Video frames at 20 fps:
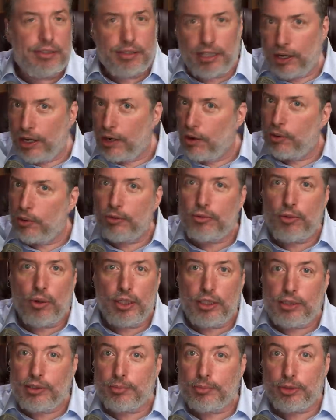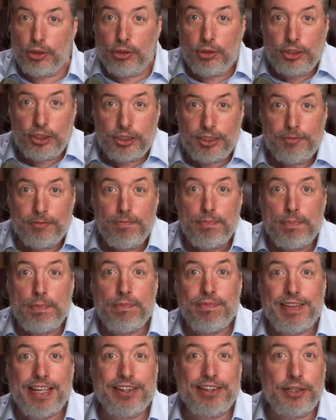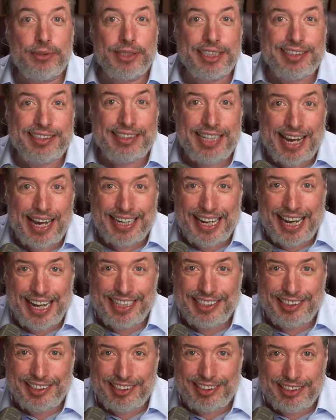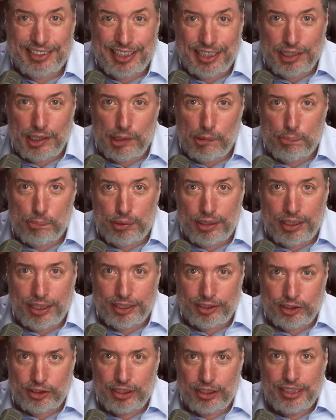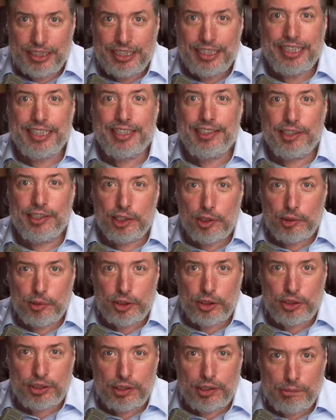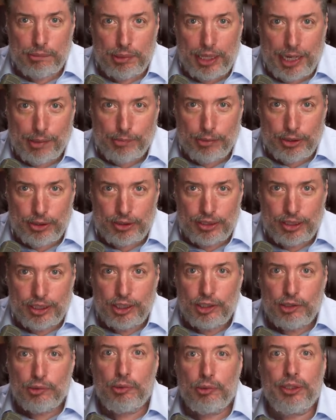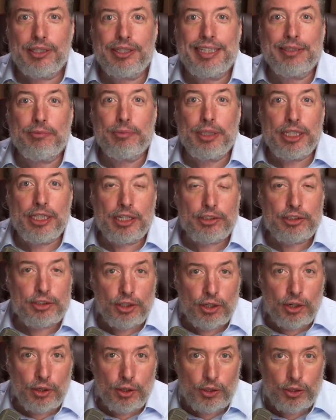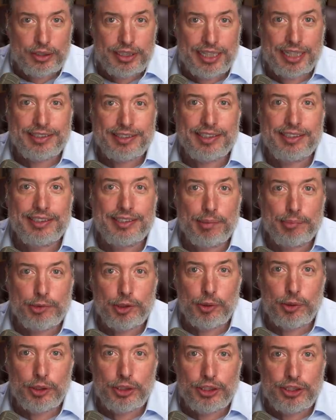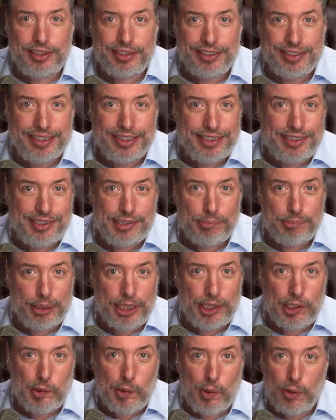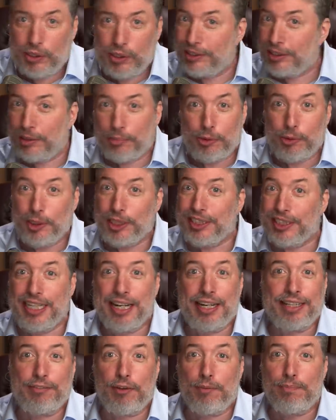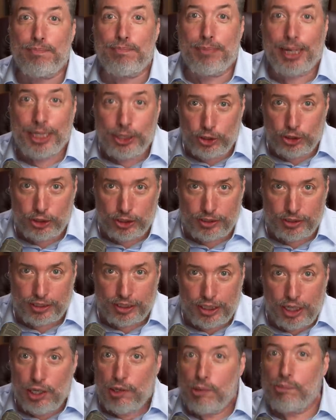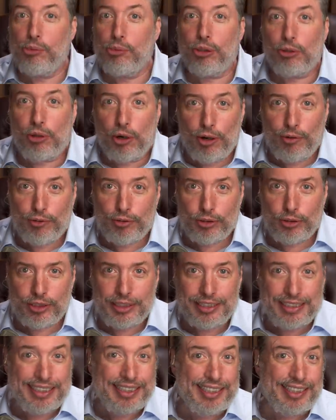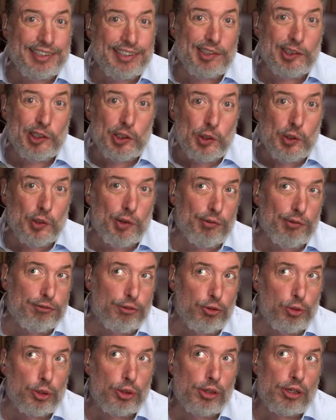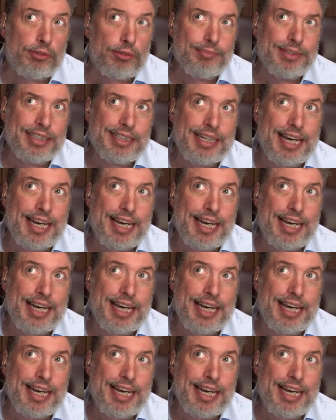they all according to Septuagint. There is not a single place in the Christian Bible where we are told that the Septuagint is being quoted. Septuagint is not even mentioned. Moreover, in Luke 4